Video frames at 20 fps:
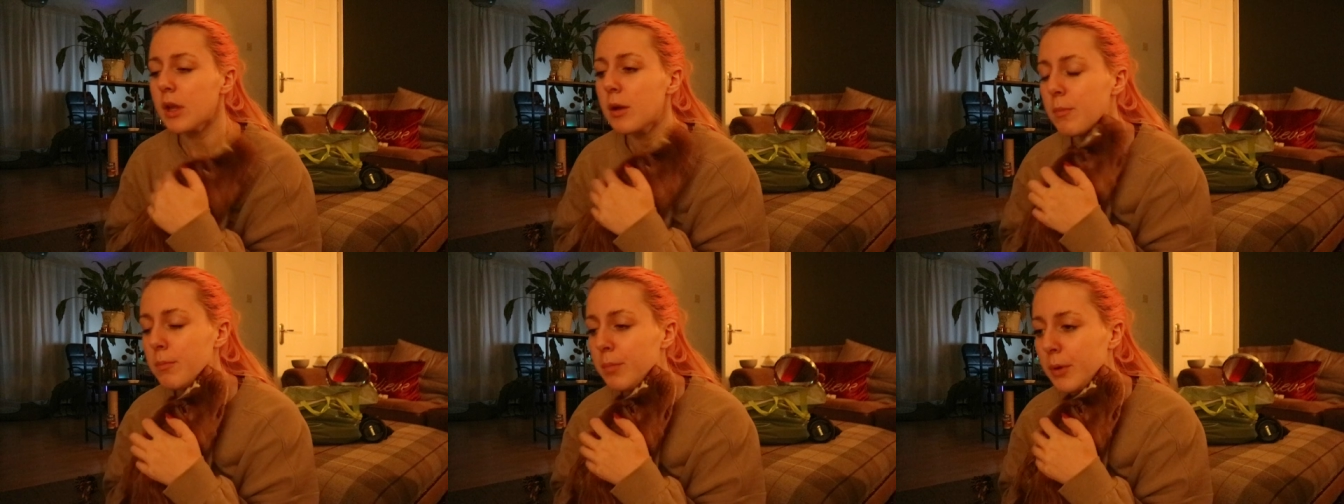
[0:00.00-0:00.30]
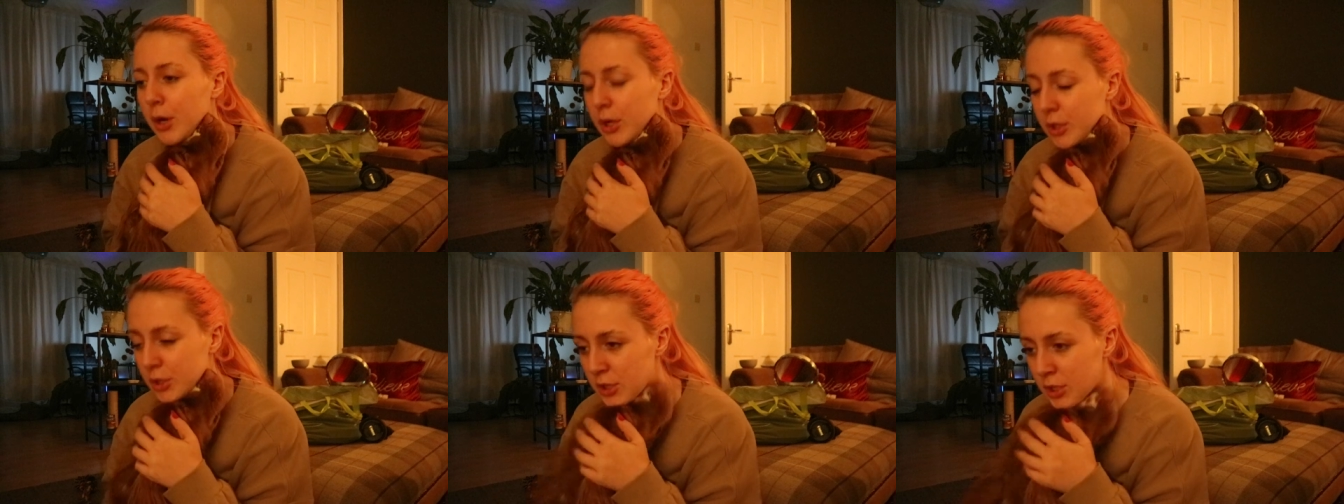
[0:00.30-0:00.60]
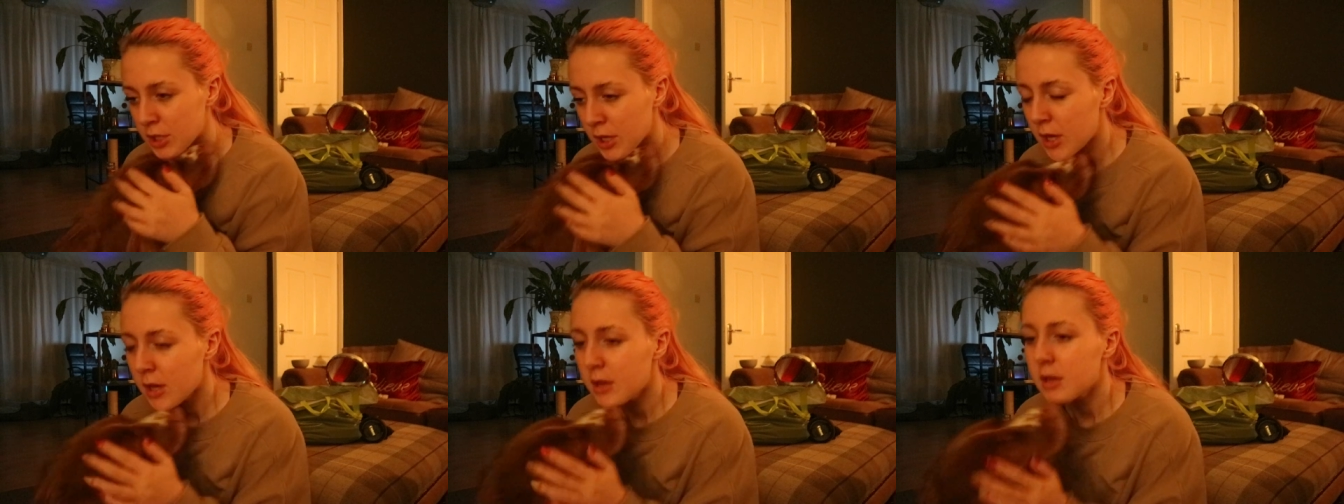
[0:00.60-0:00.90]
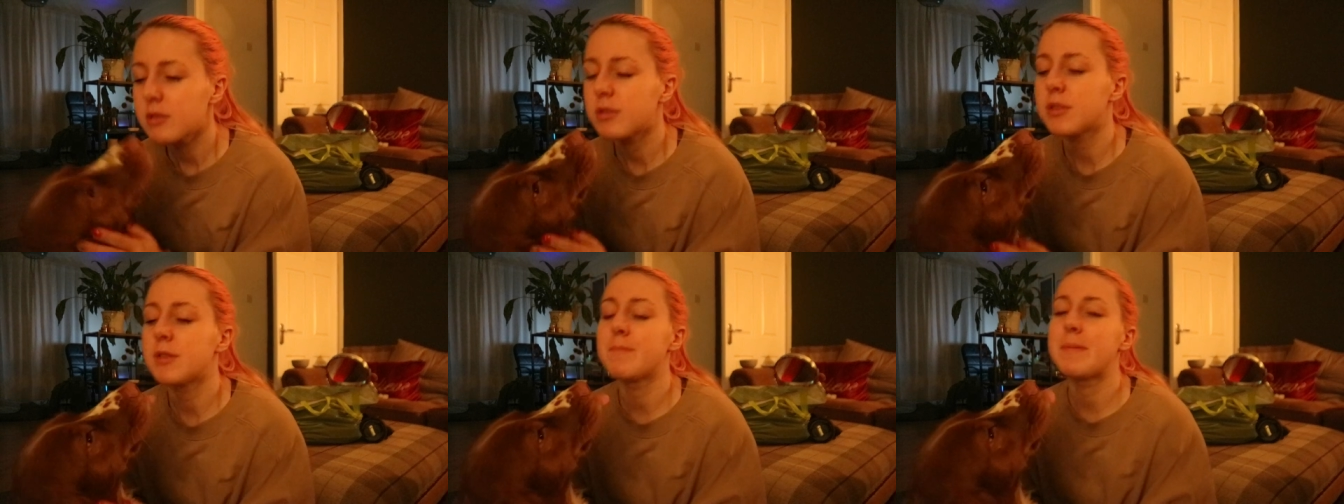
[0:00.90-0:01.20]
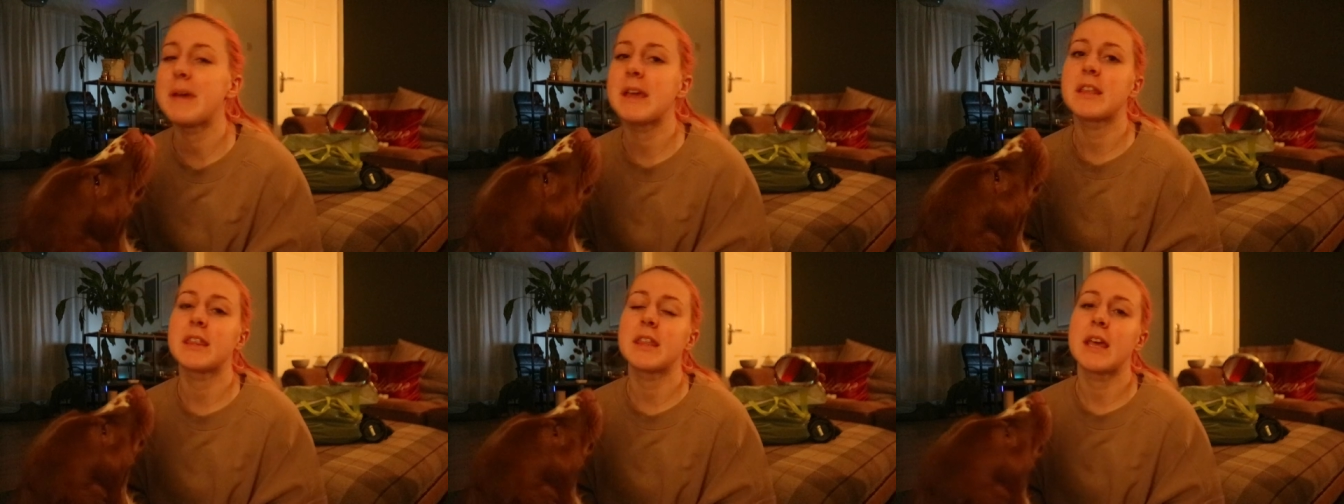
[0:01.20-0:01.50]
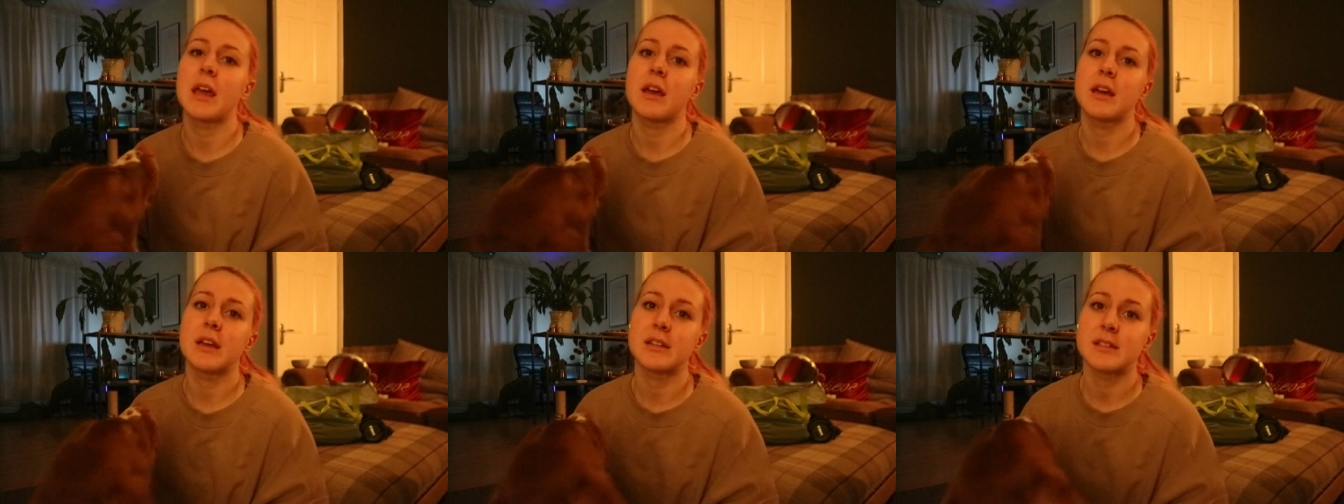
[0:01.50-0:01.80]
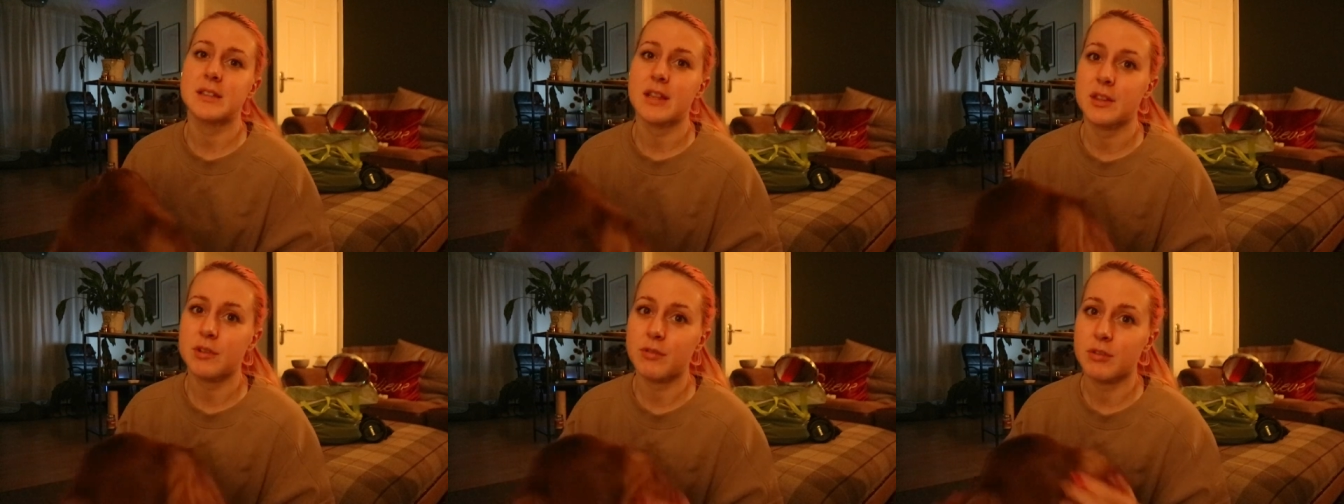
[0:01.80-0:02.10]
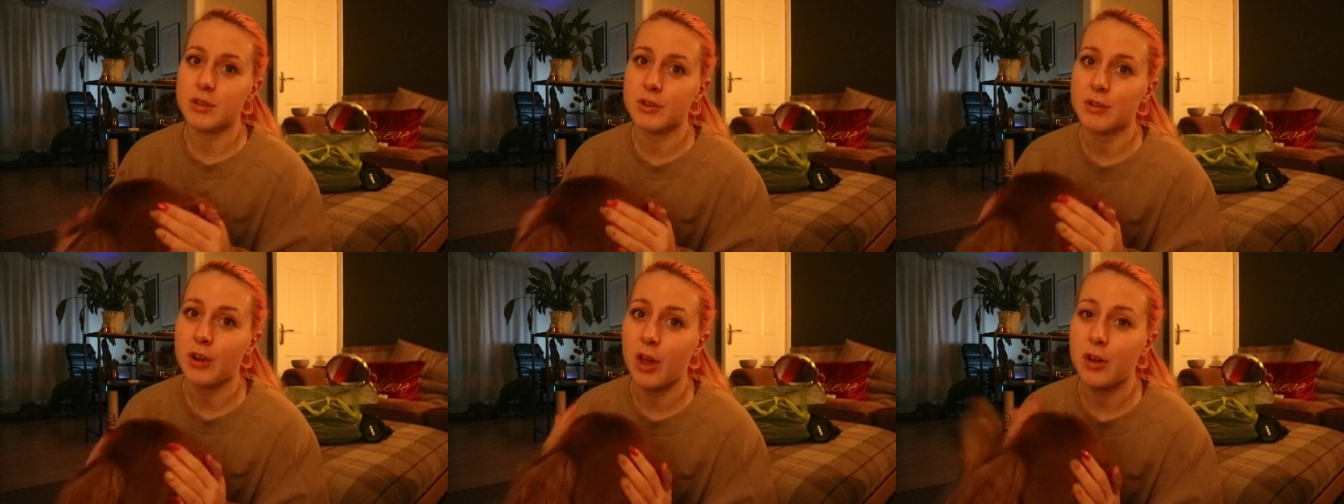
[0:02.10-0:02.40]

But the big thing is that there were